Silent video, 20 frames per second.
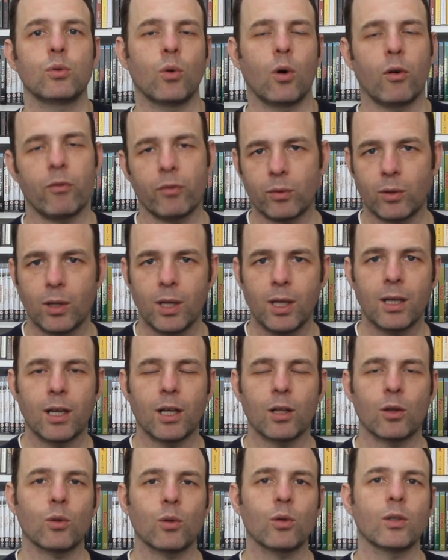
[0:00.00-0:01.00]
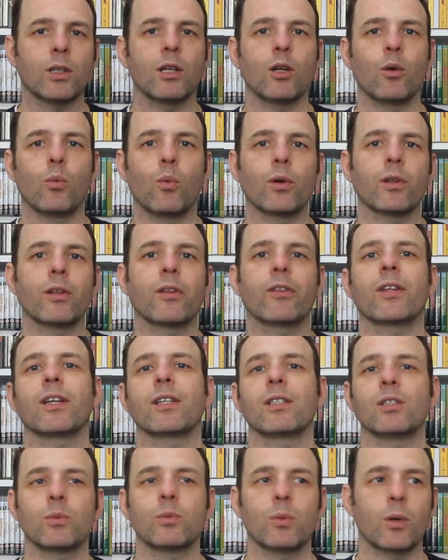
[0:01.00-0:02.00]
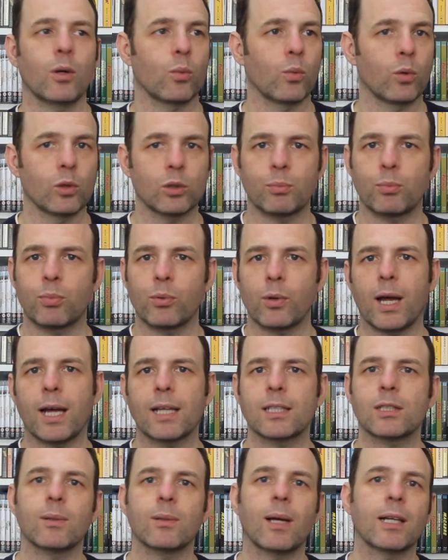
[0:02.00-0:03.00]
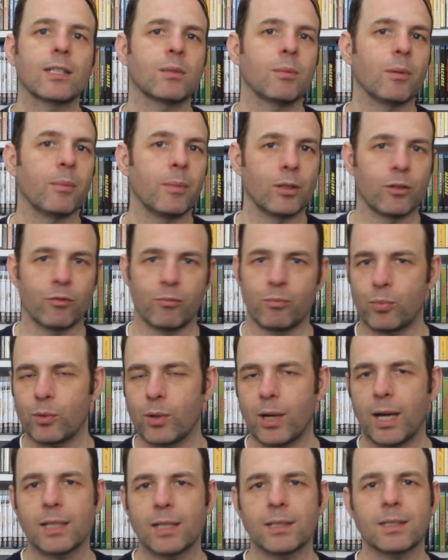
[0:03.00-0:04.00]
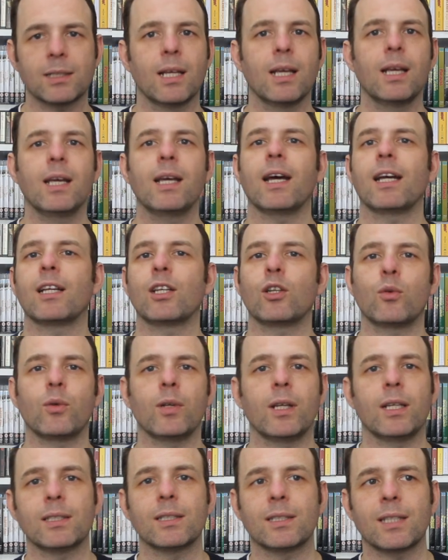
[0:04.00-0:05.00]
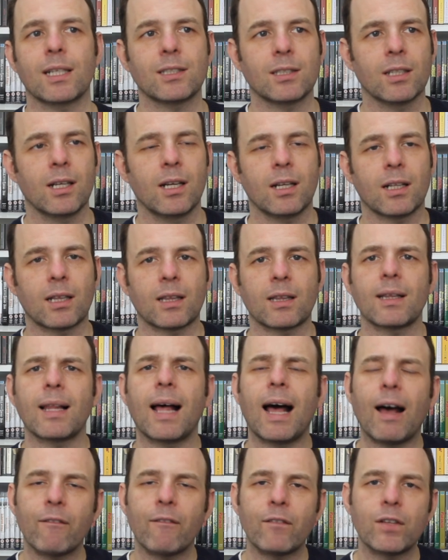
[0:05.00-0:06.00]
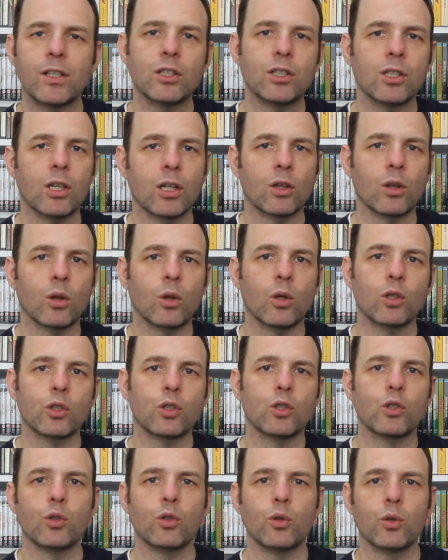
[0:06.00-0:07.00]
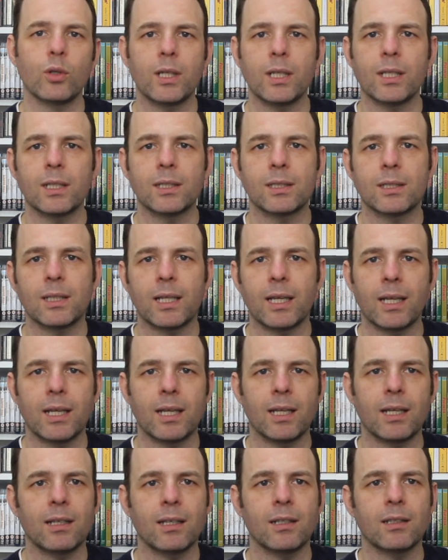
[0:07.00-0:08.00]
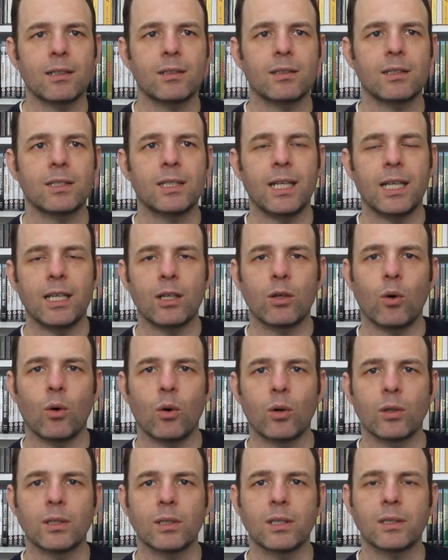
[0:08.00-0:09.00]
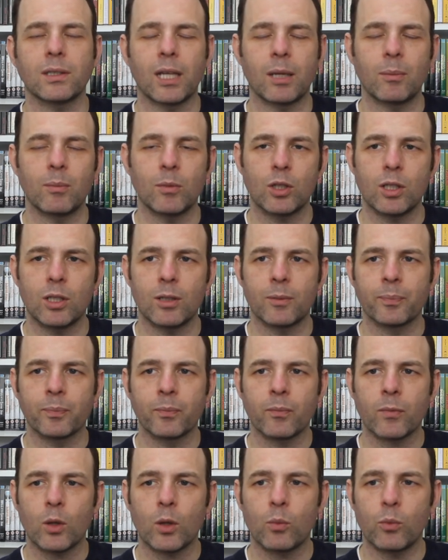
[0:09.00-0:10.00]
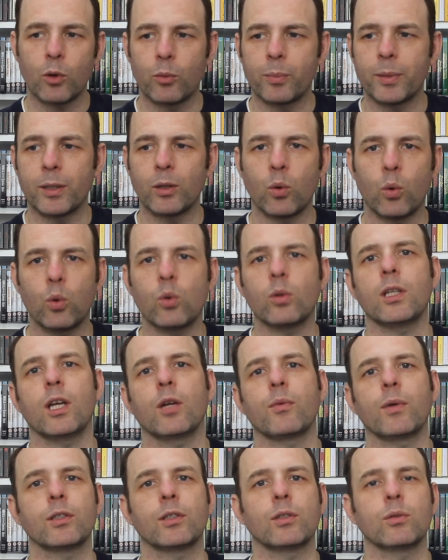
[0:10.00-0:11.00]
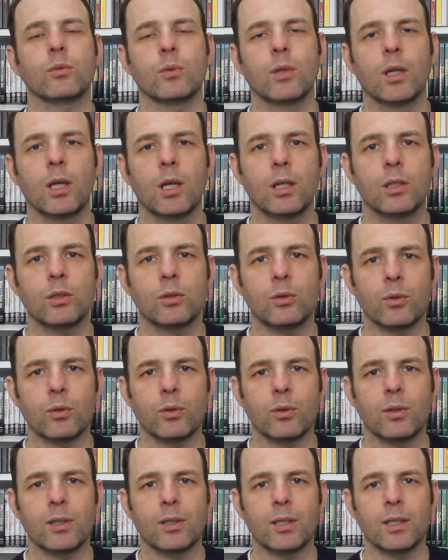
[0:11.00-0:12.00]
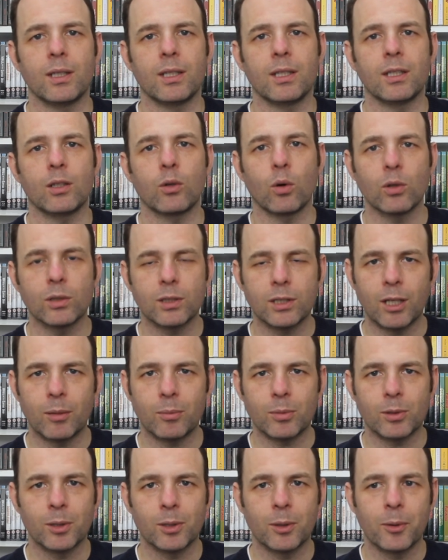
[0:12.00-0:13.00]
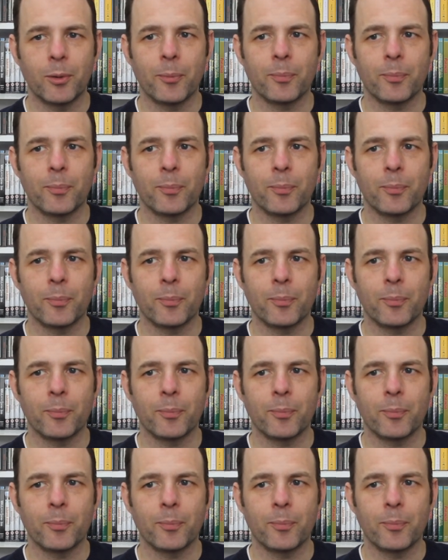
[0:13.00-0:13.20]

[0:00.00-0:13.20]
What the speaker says: novel and looking at what the things were, what's brass, has to be made of brass, and creates this lavish and luxurious take on the time machine, while being wholly original to the concept.